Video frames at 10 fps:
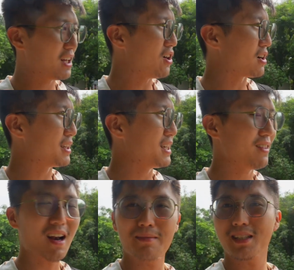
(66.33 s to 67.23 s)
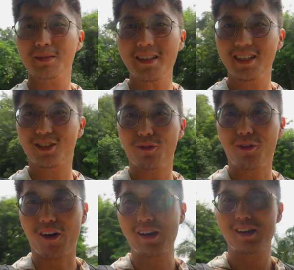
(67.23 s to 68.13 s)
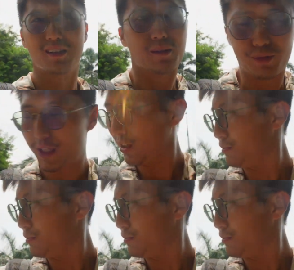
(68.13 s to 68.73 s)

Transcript: a lot cleaner than I'm expecting so far. Pretty good